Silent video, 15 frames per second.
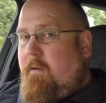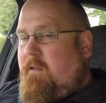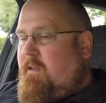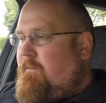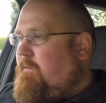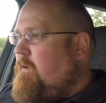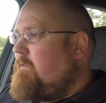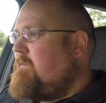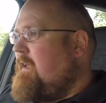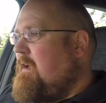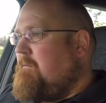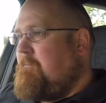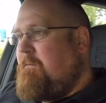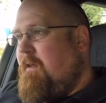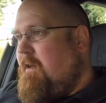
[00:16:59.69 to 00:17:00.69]
your foot
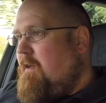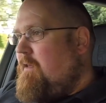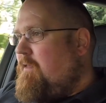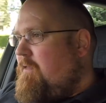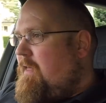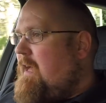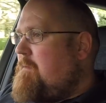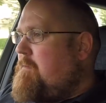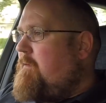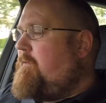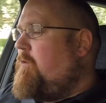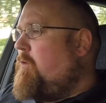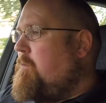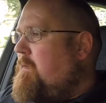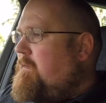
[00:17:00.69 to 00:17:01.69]
down, that
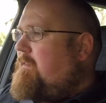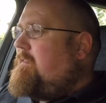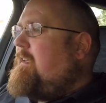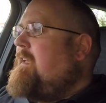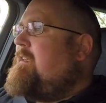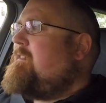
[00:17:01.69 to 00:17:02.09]
performance is